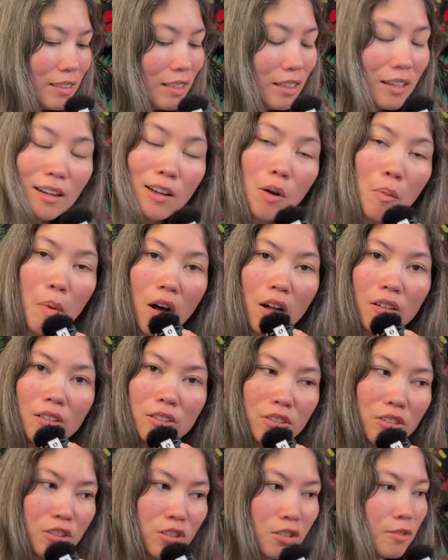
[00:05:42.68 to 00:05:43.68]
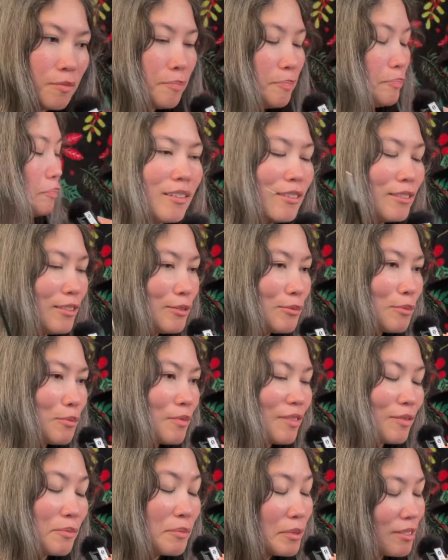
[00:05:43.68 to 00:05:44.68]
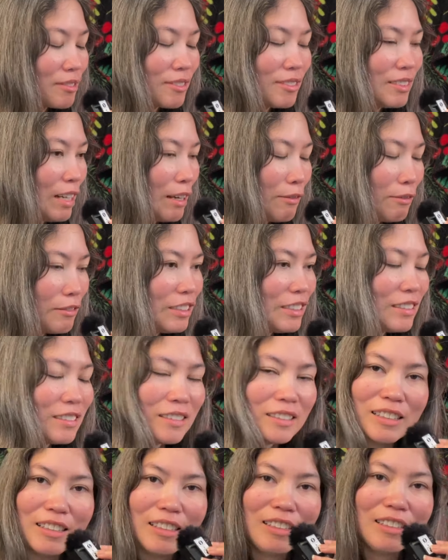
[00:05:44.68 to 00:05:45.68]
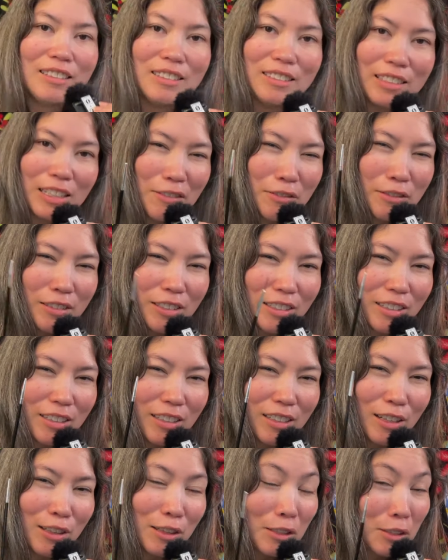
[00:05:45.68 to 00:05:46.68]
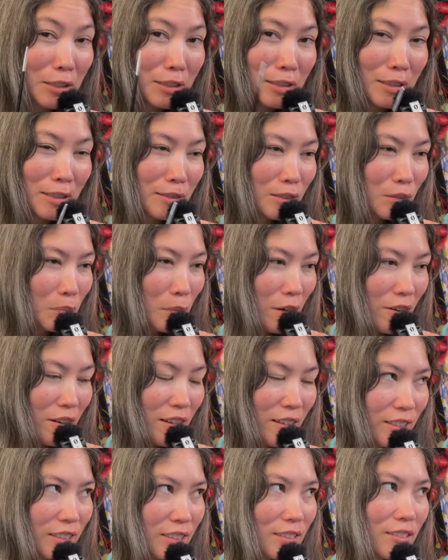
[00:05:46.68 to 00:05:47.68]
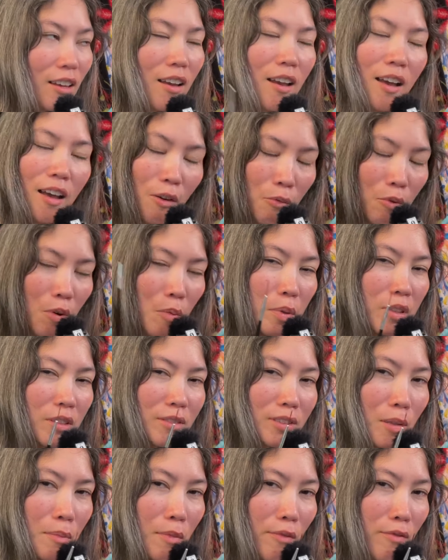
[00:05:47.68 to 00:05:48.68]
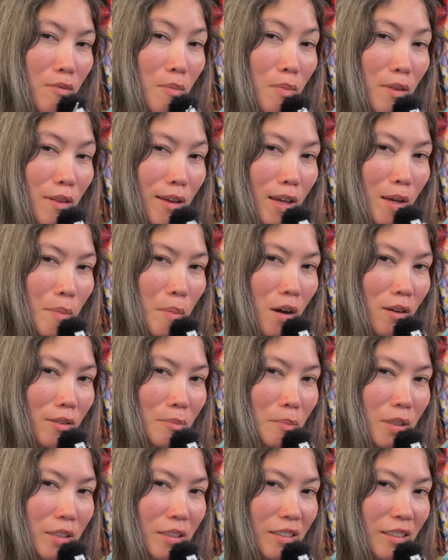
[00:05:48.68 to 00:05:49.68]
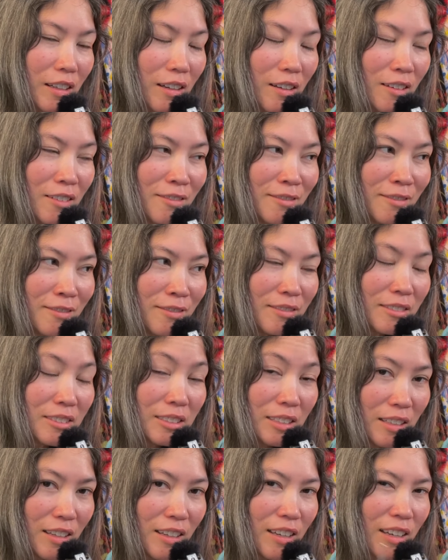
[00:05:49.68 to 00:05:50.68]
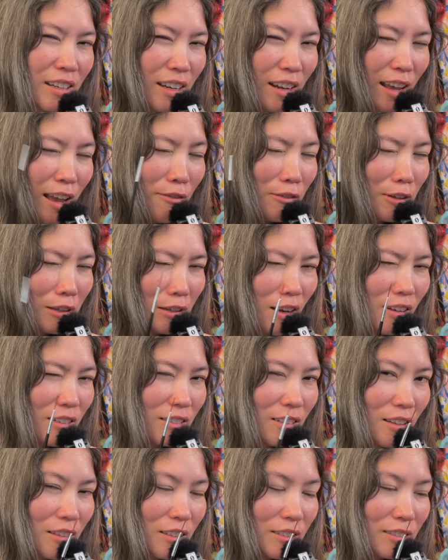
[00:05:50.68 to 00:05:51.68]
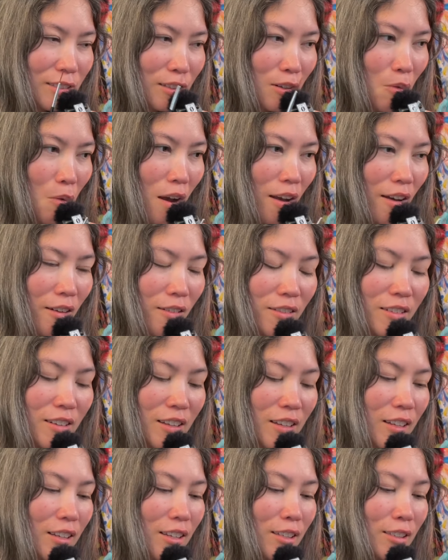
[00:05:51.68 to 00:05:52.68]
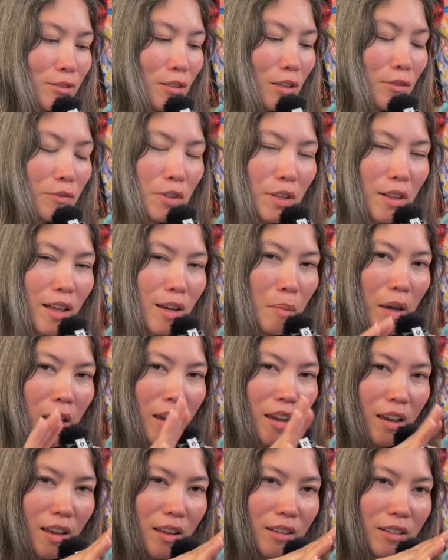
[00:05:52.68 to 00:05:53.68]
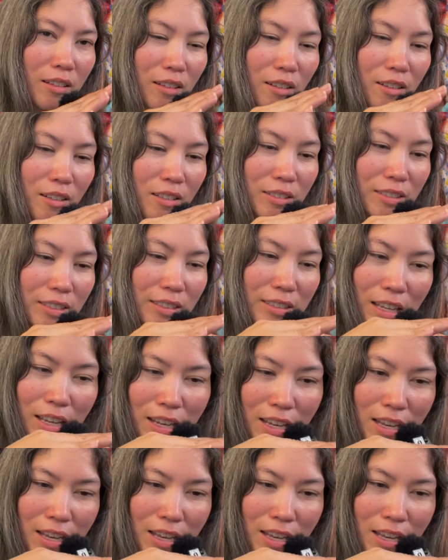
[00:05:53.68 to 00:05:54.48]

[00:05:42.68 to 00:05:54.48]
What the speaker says: nail polish. This was definitely a learning experience. I will put some of the blame on being sick and having not done this in a while, so I feel like my hands